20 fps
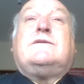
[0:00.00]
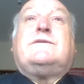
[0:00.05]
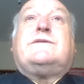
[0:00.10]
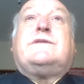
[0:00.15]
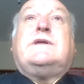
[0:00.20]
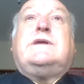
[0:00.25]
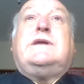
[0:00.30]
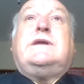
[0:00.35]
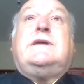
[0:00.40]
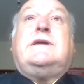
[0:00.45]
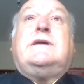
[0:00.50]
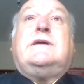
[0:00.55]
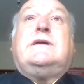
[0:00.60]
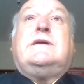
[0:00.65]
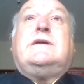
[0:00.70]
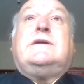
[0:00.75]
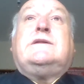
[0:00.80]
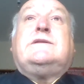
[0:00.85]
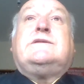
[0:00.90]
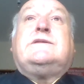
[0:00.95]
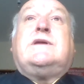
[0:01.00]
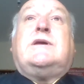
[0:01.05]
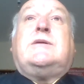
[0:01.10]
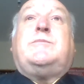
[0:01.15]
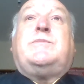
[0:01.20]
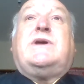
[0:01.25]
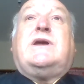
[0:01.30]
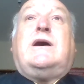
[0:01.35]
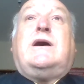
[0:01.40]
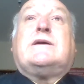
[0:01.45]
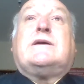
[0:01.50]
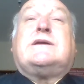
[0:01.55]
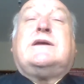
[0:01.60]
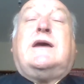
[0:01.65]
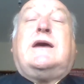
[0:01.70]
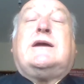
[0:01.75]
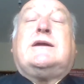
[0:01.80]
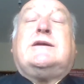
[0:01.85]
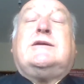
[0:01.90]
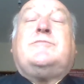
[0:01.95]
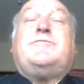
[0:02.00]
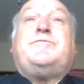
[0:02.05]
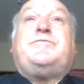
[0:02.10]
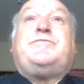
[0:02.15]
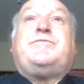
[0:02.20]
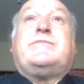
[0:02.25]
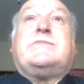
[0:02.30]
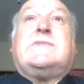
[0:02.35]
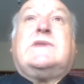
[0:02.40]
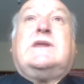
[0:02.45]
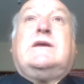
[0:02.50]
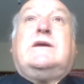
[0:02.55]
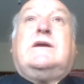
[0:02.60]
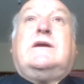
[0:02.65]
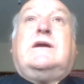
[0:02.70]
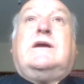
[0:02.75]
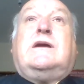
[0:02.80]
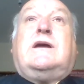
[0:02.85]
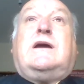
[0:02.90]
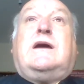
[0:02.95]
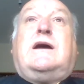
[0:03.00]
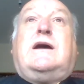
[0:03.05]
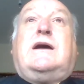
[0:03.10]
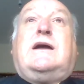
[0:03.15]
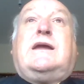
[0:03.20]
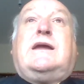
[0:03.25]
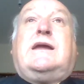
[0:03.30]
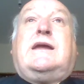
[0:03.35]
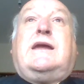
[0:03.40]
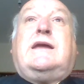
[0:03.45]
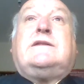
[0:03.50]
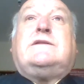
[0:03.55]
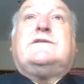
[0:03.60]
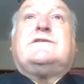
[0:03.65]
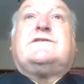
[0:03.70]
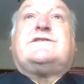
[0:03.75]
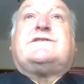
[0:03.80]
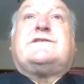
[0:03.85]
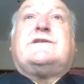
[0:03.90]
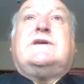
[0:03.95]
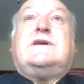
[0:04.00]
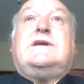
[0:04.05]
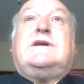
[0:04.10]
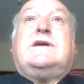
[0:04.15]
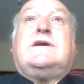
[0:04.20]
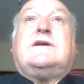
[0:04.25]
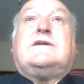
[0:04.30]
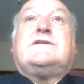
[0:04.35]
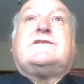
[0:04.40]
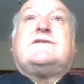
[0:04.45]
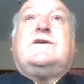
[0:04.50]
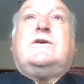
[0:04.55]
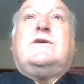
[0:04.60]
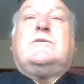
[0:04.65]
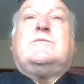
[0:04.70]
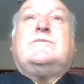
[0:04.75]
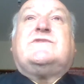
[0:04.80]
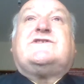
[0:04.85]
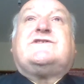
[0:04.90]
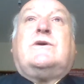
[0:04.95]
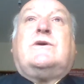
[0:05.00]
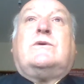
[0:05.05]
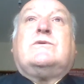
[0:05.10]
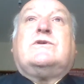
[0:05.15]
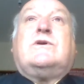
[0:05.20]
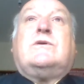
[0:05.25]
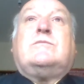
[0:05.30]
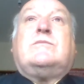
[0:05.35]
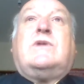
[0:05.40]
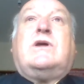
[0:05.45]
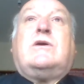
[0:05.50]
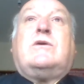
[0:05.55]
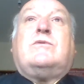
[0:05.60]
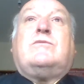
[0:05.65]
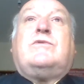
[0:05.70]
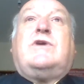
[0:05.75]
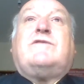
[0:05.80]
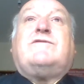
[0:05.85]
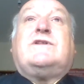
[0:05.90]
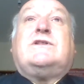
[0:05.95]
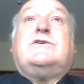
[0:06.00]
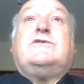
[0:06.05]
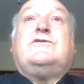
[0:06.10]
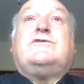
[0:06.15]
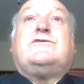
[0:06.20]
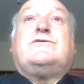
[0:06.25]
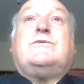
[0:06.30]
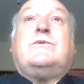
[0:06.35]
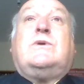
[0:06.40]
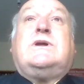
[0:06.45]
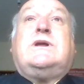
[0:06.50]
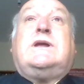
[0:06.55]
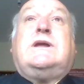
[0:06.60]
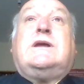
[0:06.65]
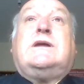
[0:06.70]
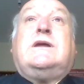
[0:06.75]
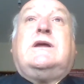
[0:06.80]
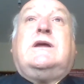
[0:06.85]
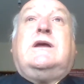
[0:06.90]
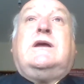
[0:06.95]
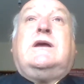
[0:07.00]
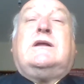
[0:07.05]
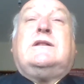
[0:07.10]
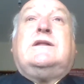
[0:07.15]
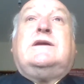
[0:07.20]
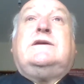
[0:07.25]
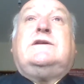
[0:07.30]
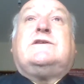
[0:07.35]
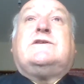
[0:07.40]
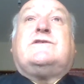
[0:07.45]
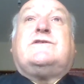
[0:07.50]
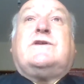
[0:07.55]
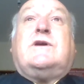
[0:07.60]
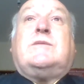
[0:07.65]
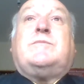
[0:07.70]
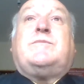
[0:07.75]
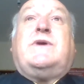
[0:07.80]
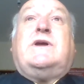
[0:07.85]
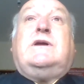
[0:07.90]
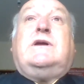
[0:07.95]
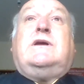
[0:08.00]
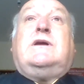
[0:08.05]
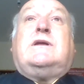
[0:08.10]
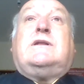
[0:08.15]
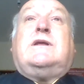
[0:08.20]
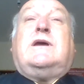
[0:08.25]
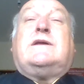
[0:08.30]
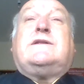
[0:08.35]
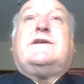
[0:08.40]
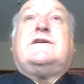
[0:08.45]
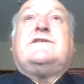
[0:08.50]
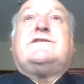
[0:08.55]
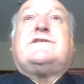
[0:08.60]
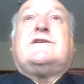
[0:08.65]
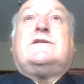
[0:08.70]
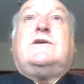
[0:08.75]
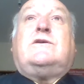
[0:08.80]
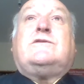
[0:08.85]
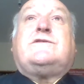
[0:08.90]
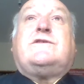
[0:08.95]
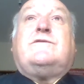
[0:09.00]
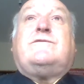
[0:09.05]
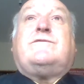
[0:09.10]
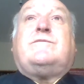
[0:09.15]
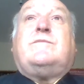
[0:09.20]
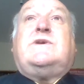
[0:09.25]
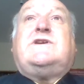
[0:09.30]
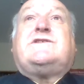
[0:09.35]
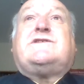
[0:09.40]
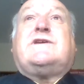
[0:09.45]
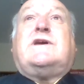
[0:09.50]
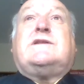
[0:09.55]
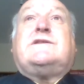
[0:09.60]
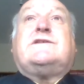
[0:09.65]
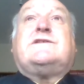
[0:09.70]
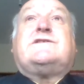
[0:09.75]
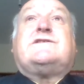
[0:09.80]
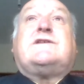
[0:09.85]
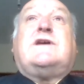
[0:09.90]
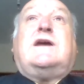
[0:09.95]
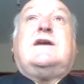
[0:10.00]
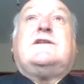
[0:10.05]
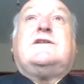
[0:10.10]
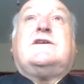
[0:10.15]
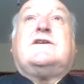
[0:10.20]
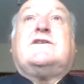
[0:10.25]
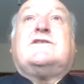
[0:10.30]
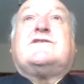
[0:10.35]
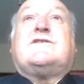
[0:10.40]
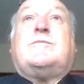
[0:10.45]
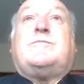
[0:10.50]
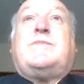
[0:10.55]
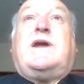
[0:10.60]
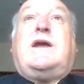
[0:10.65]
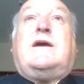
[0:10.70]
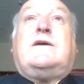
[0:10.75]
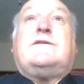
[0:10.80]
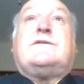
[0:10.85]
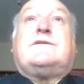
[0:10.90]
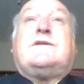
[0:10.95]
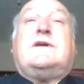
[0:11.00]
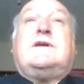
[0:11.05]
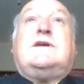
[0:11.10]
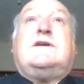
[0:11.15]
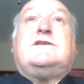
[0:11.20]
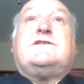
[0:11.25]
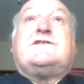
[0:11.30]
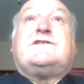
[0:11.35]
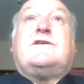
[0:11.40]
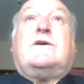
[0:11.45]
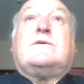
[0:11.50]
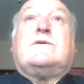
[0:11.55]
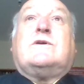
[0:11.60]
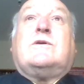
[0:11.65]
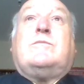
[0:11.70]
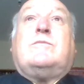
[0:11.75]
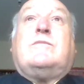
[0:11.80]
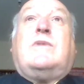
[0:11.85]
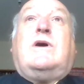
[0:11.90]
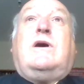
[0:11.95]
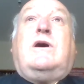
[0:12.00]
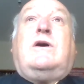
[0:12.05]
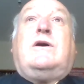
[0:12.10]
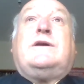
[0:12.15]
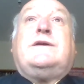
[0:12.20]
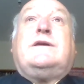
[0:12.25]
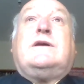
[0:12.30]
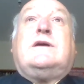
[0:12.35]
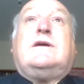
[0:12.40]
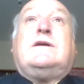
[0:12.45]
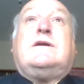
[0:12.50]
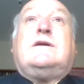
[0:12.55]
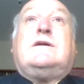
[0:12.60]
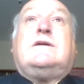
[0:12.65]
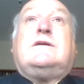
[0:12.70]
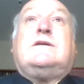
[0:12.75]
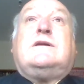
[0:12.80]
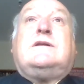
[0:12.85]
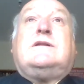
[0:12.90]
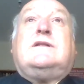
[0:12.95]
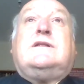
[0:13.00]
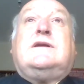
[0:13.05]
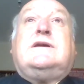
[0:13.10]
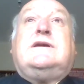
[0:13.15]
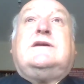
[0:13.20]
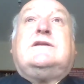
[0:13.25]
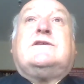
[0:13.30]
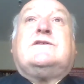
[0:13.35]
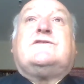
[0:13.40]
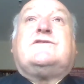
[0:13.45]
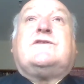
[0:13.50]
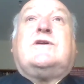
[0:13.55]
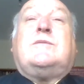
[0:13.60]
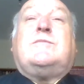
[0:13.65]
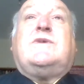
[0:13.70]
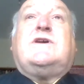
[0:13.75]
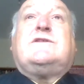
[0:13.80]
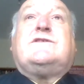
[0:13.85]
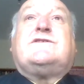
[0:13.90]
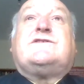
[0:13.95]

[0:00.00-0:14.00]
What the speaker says: the DPRK, hence the term Songun Revolutionary Leadership. Now, there's a lot of misunderstandings about the Songun leadership and